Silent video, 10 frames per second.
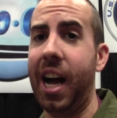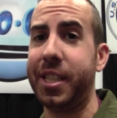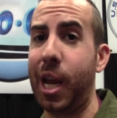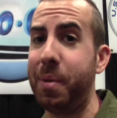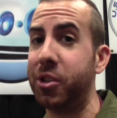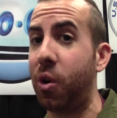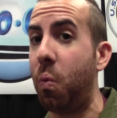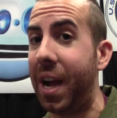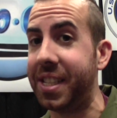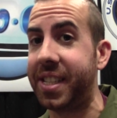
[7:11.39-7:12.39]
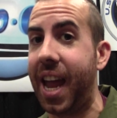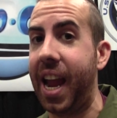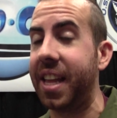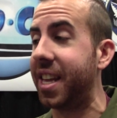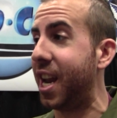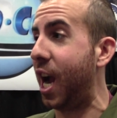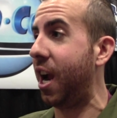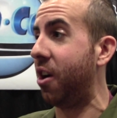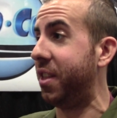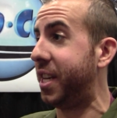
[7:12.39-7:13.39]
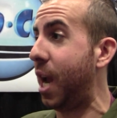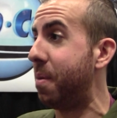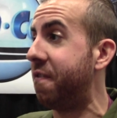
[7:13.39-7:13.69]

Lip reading: debuts on Wednesday, the day